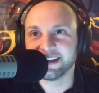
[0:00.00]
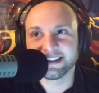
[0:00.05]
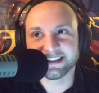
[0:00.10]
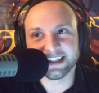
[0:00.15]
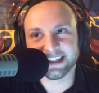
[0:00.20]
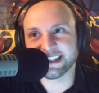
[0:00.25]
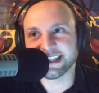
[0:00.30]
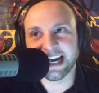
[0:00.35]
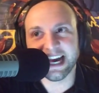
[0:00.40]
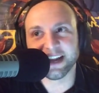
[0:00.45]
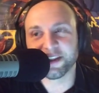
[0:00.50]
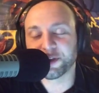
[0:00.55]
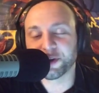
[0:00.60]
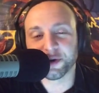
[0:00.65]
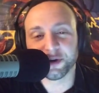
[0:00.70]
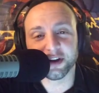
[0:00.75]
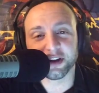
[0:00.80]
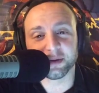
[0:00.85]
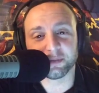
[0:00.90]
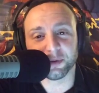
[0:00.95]
it's like
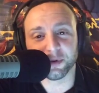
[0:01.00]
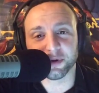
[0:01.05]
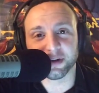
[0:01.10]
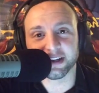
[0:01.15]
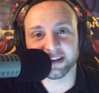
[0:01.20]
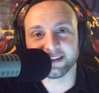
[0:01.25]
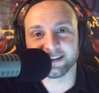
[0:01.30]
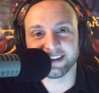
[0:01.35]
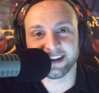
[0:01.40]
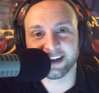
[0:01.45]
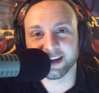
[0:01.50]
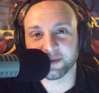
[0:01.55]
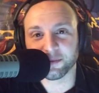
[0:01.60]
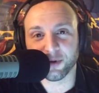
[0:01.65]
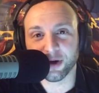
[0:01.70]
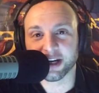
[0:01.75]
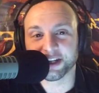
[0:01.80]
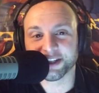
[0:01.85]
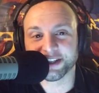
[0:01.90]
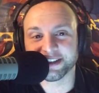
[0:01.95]
9.30 in the morning and
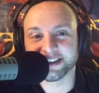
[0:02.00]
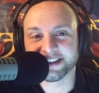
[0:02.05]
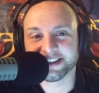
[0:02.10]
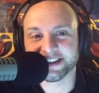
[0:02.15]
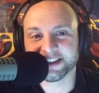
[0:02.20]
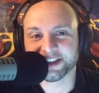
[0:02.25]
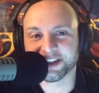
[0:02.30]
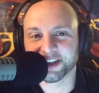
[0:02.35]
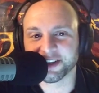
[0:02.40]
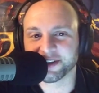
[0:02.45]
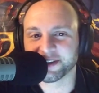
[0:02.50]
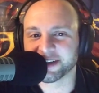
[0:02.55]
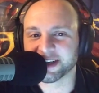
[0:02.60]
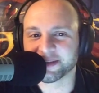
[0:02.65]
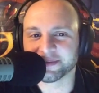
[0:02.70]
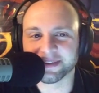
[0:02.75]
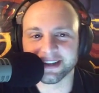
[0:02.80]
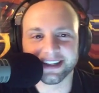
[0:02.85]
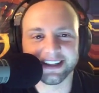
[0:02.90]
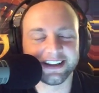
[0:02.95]
i'm watching this show
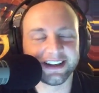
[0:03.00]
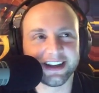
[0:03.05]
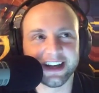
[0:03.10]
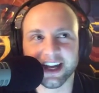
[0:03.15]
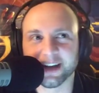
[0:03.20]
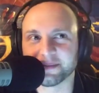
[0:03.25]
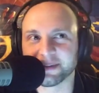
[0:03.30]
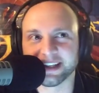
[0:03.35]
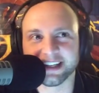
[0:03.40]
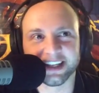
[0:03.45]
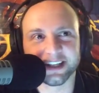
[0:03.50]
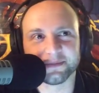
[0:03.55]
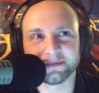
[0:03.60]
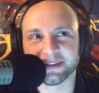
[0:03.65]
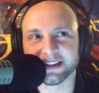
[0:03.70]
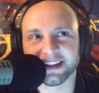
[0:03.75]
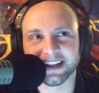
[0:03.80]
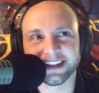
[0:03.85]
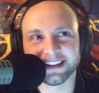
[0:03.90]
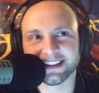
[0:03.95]
and i'm like you gotta be kidding
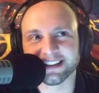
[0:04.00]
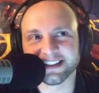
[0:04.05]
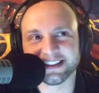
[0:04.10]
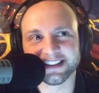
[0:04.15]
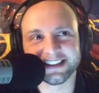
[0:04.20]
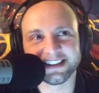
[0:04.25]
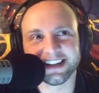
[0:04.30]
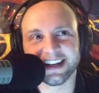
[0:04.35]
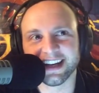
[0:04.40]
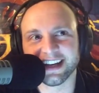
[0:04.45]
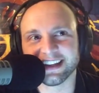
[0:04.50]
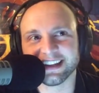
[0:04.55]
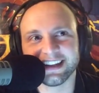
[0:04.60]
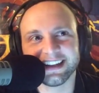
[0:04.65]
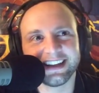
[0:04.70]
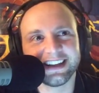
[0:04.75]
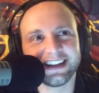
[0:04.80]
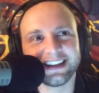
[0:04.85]
me like this is not